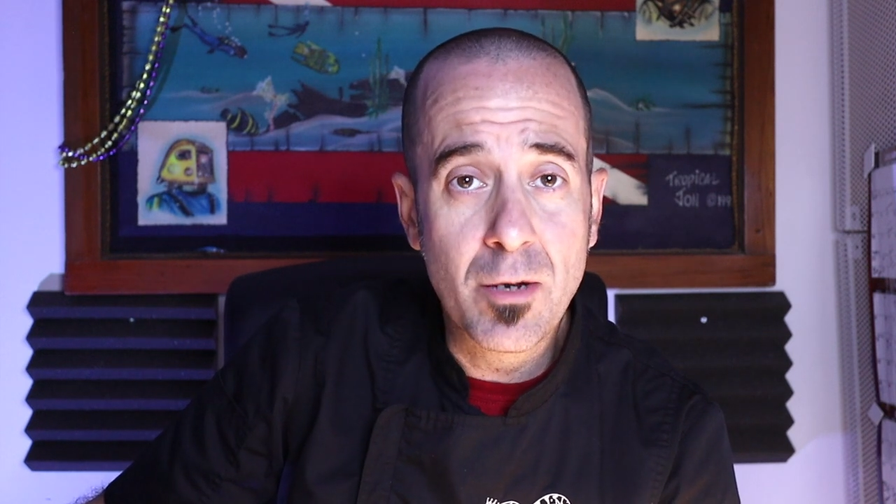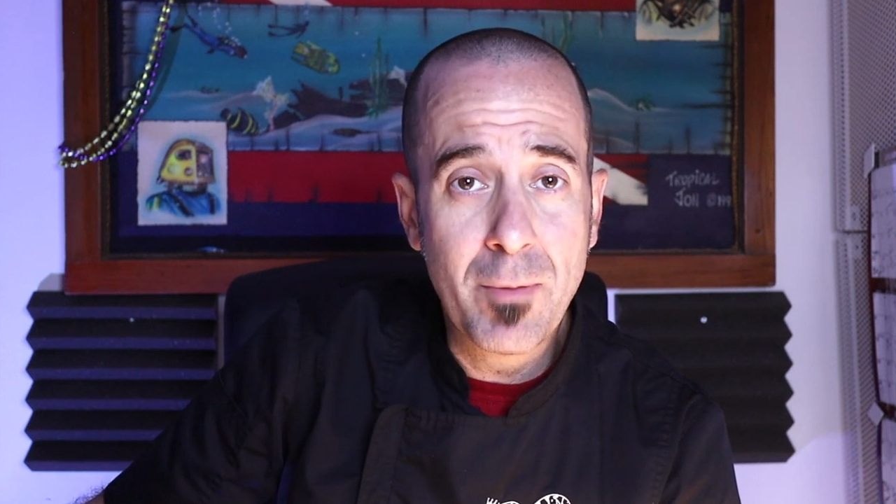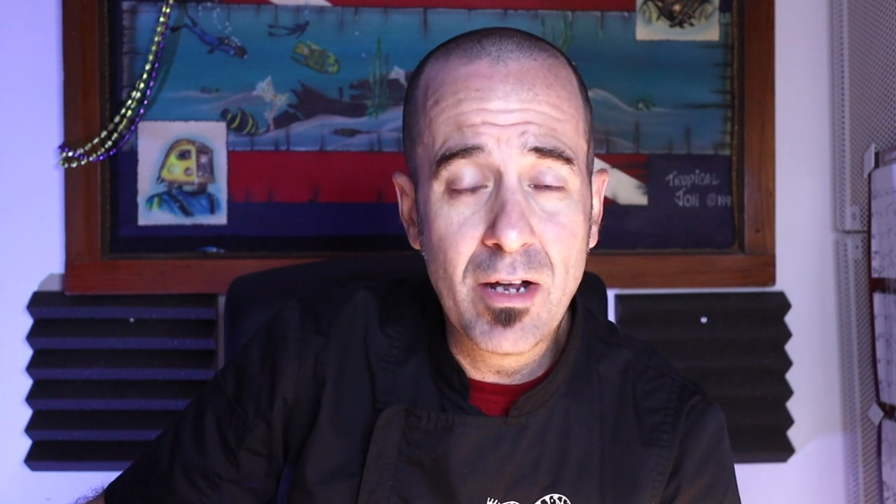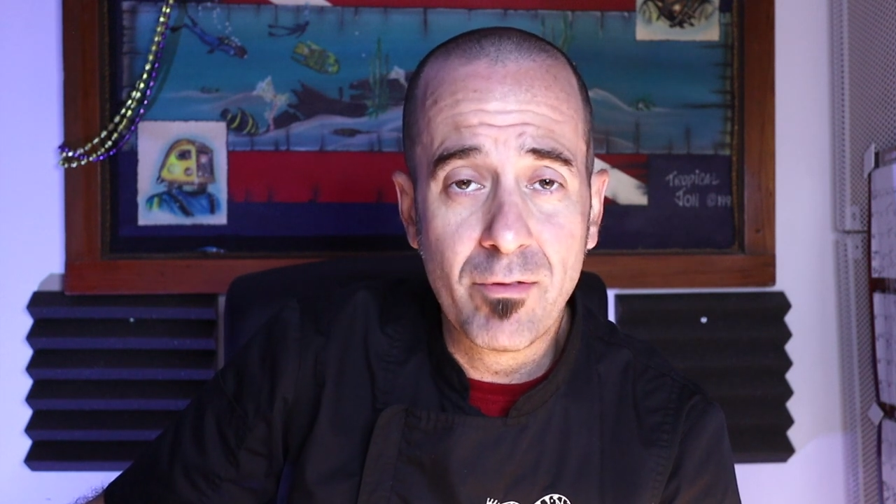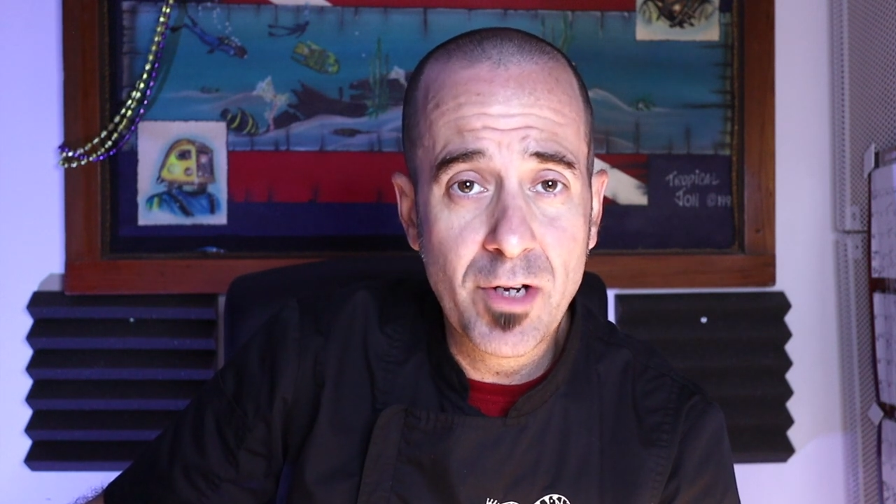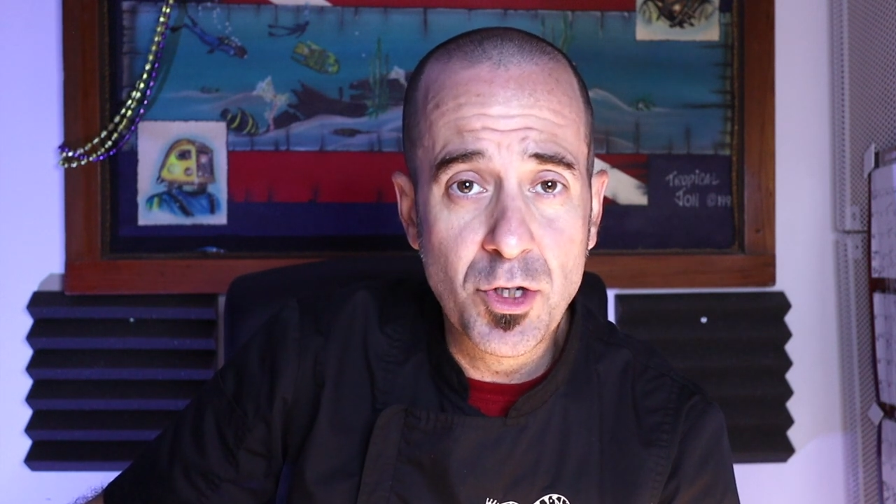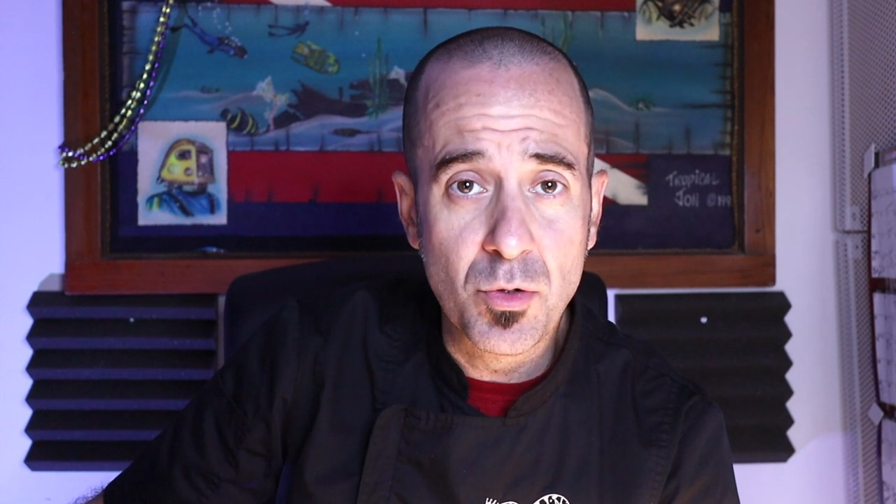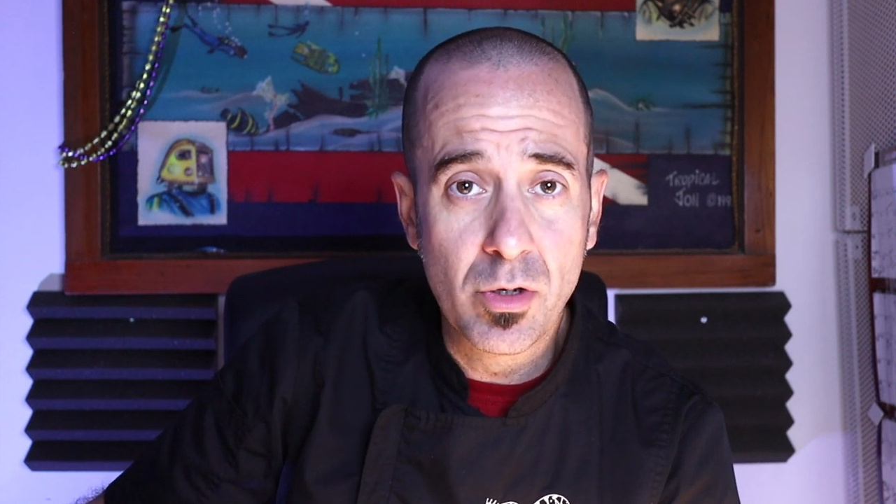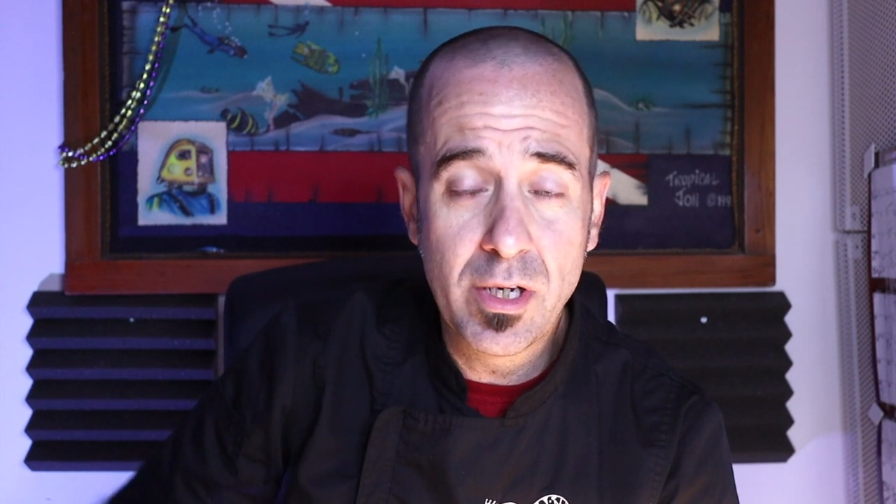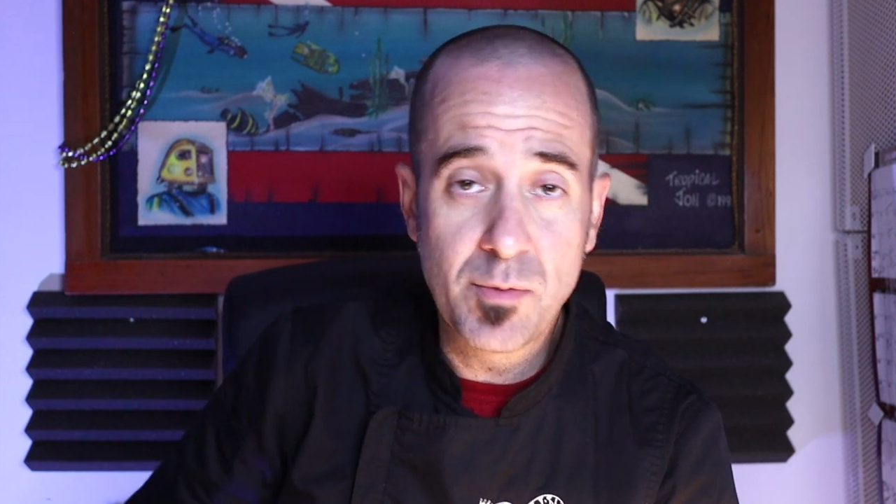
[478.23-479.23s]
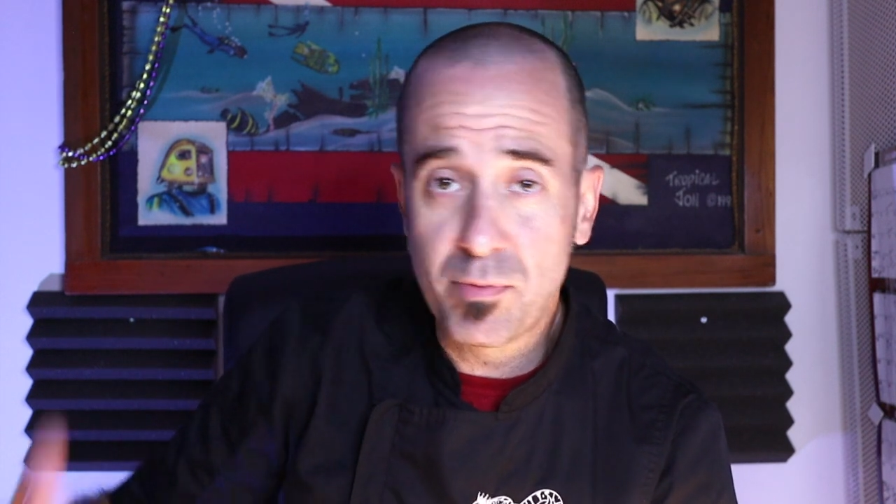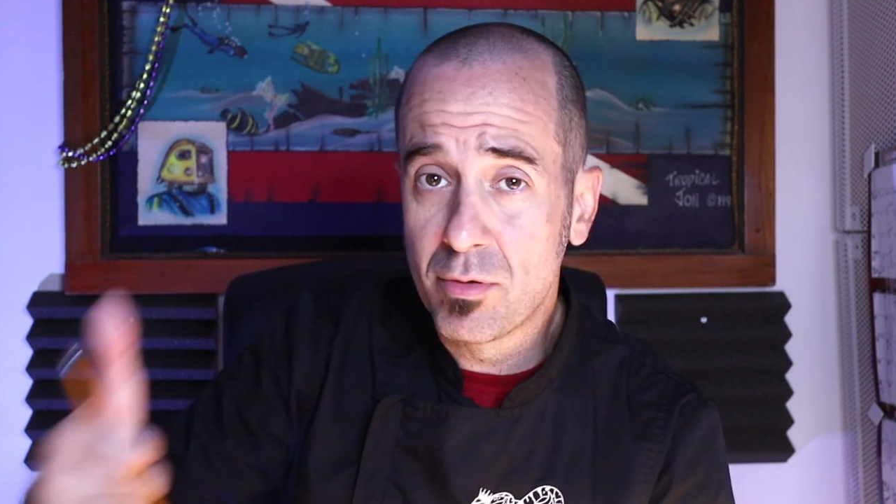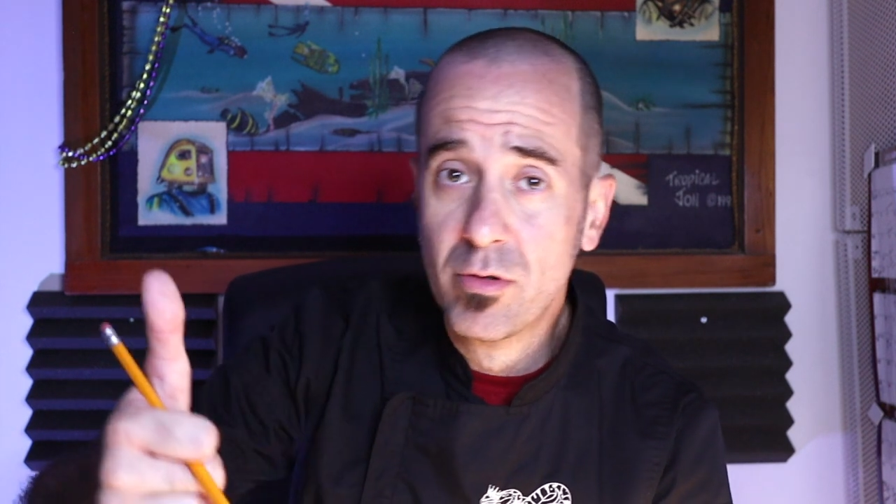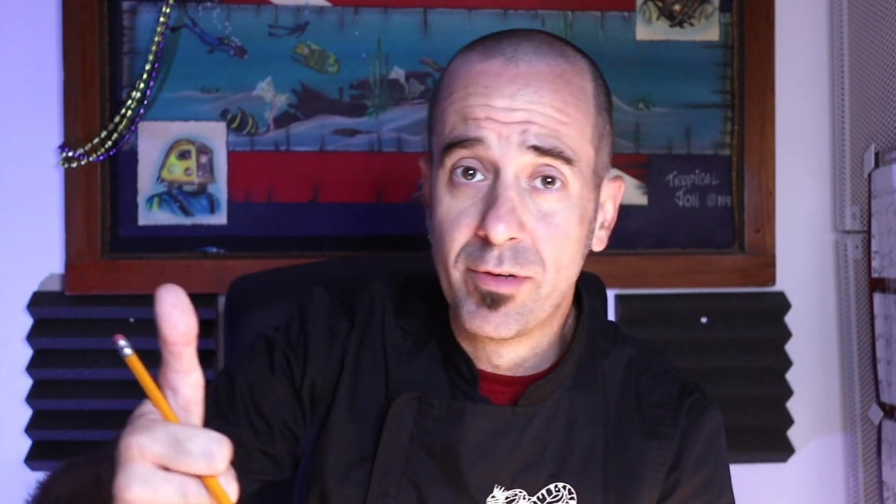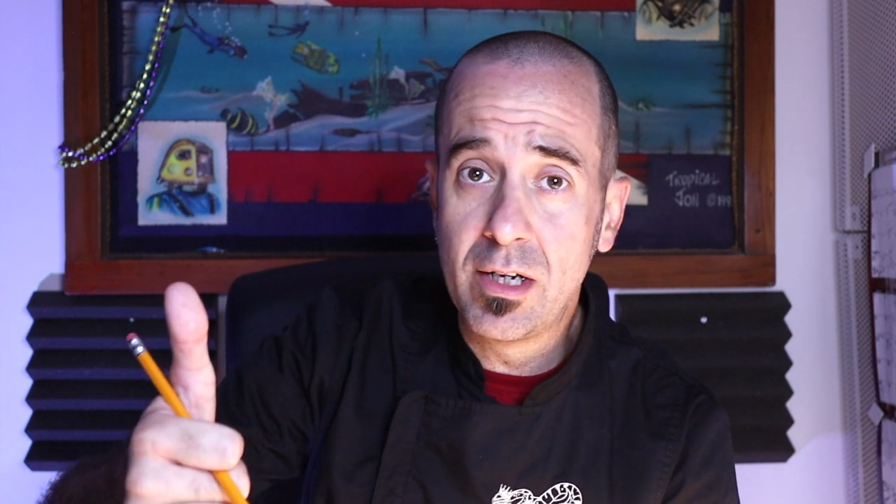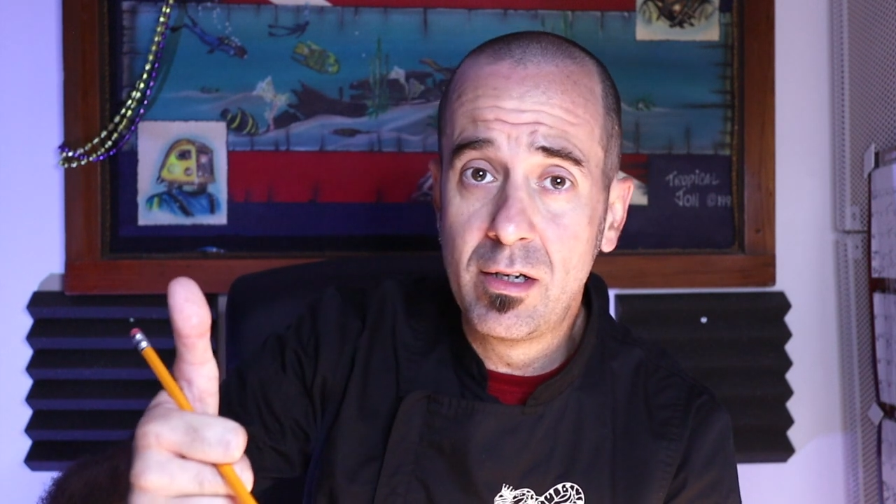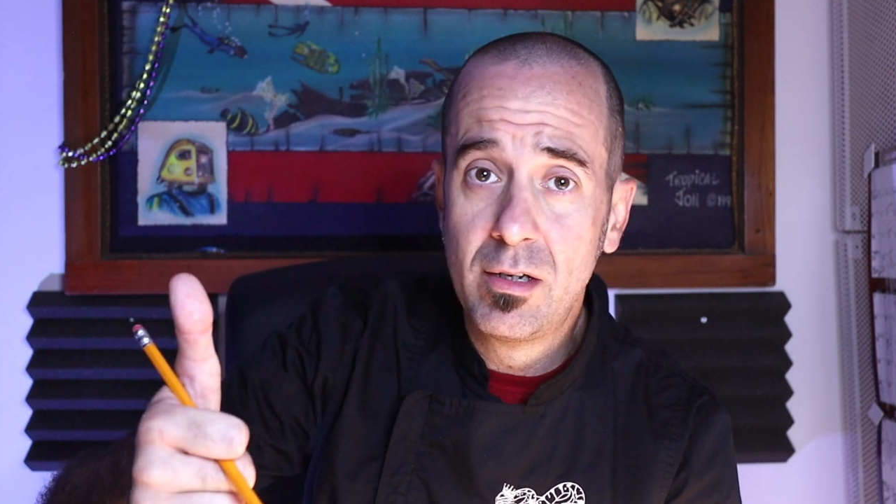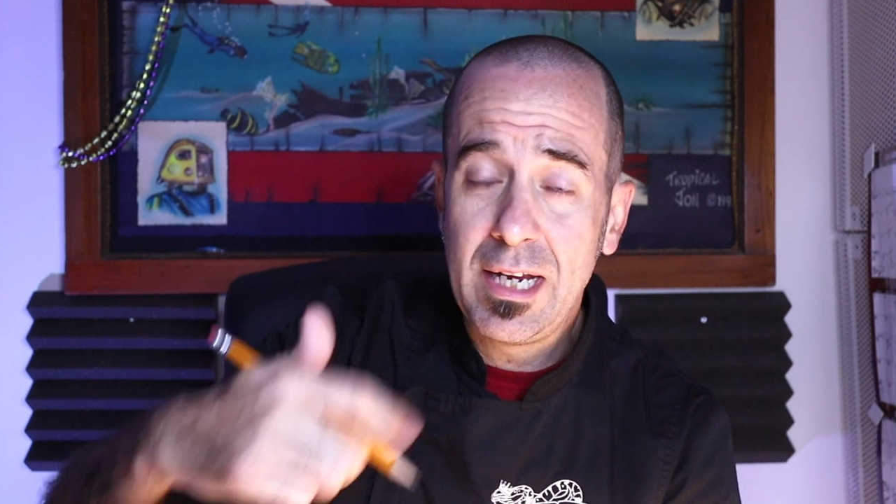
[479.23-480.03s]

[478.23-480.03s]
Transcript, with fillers: your male visual, he's proven,